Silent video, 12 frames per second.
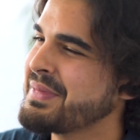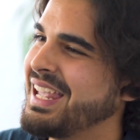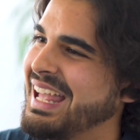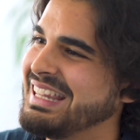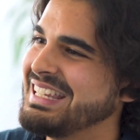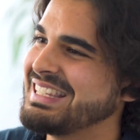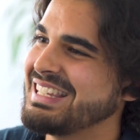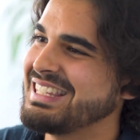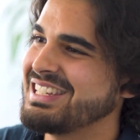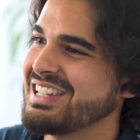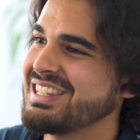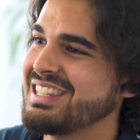And this
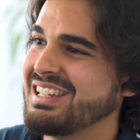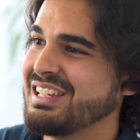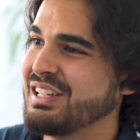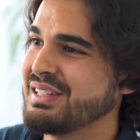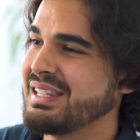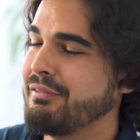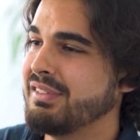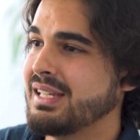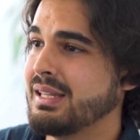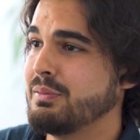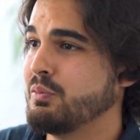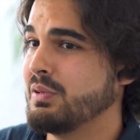is just something
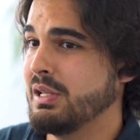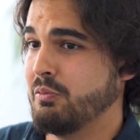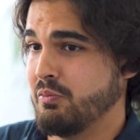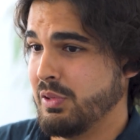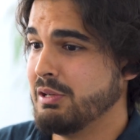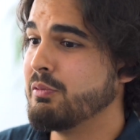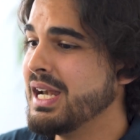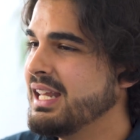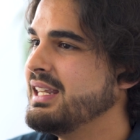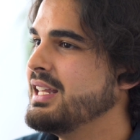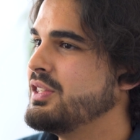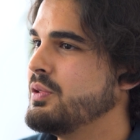that we
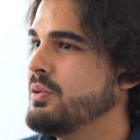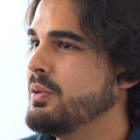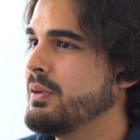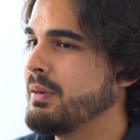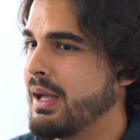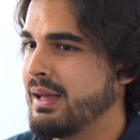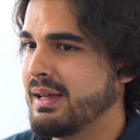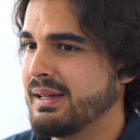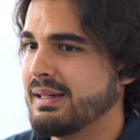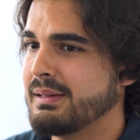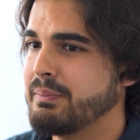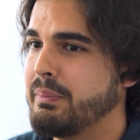really need to
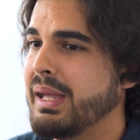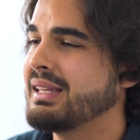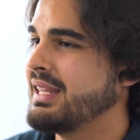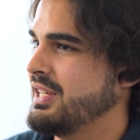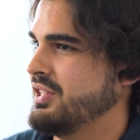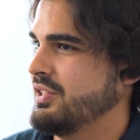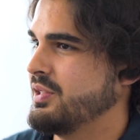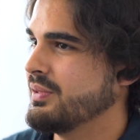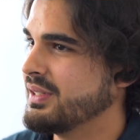pay attention to.